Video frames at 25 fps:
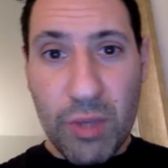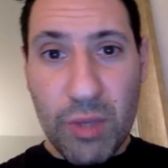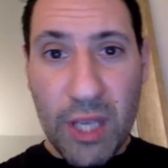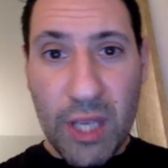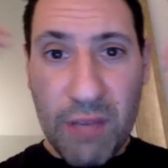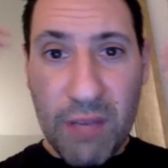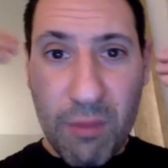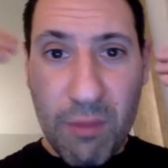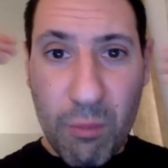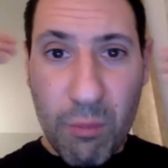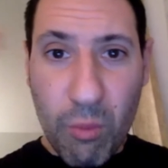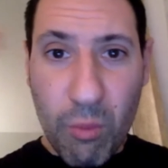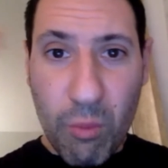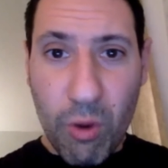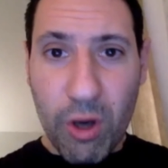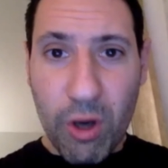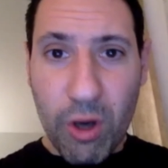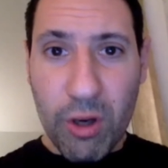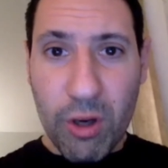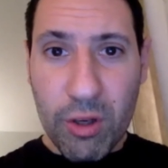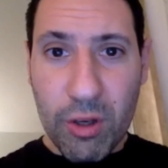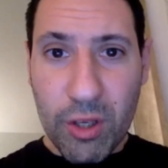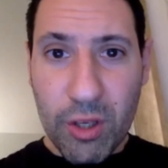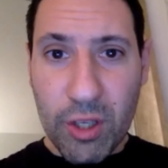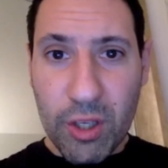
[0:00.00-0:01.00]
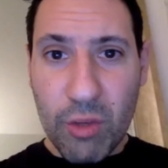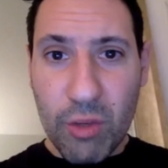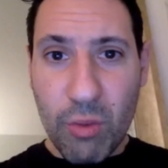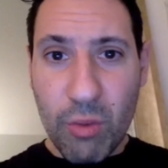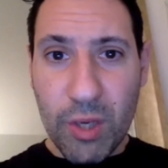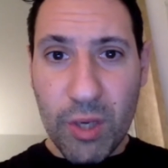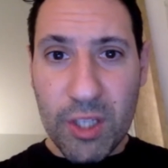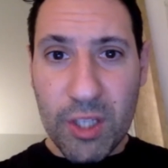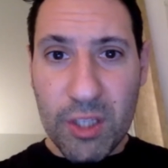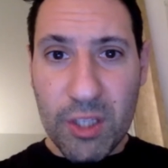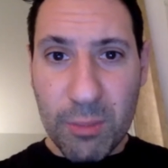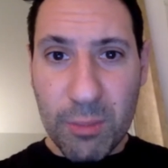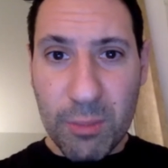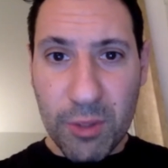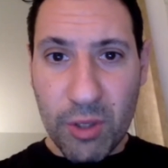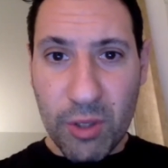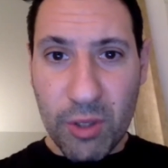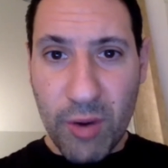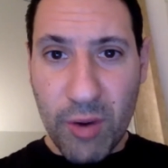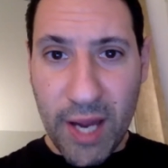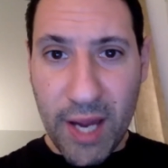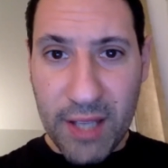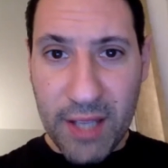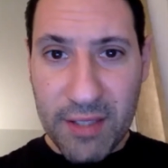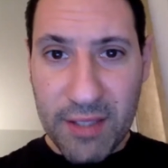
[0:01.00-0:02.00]
more. You wanted to
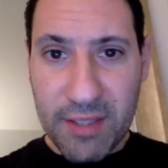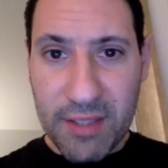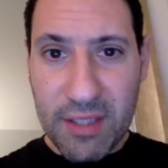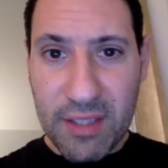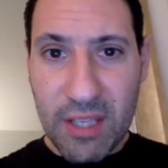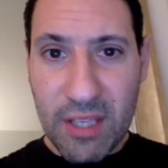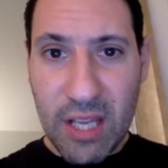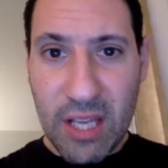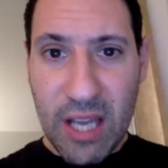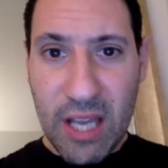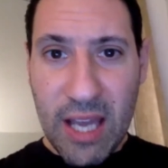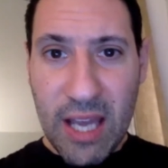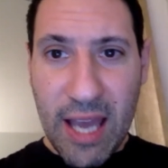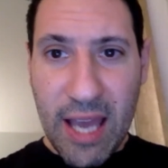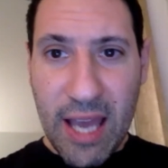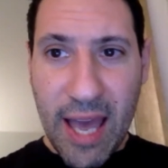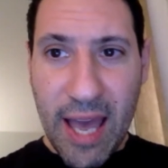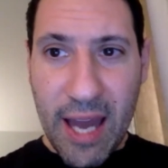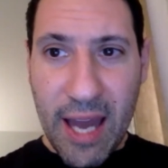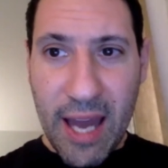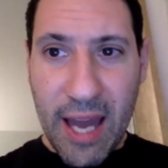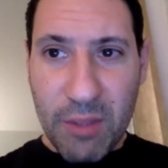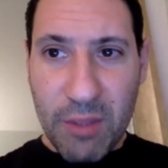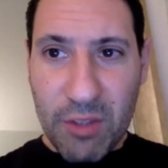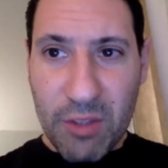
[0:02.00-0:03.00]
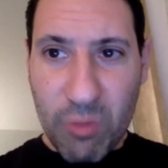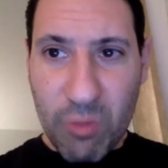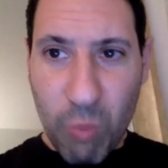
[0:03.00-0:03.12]
progress and I'm just,